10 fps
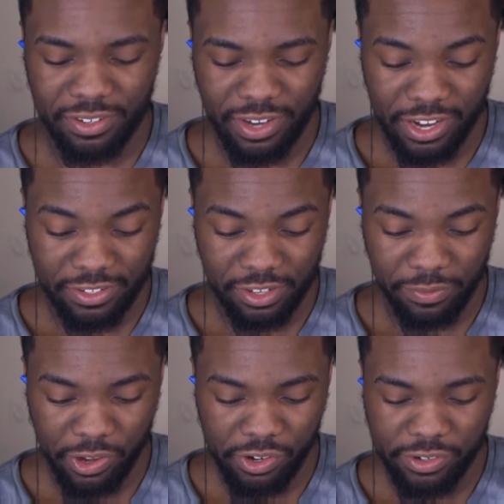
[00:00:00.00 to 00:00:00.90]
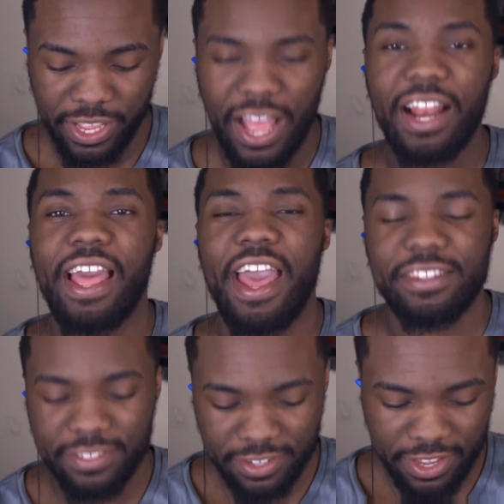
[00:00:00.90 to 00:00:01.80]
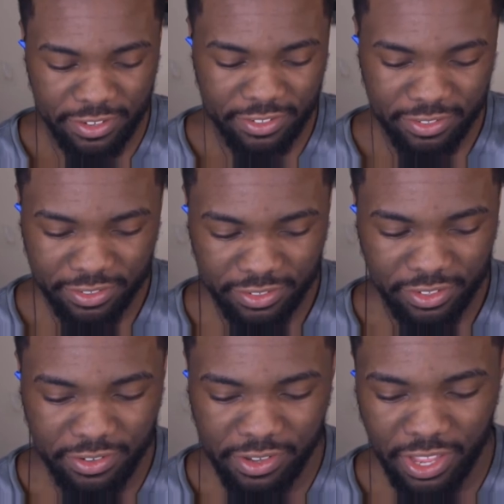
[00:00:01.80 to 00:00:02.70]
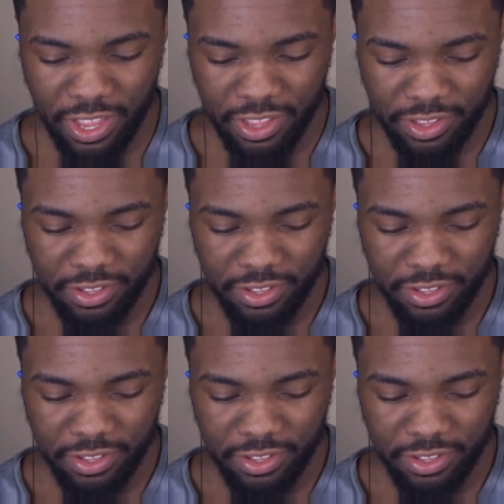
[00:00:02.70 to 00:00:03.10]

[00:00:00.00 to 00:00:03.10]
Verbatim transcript: that is. Oh, they got Asta now? Okay.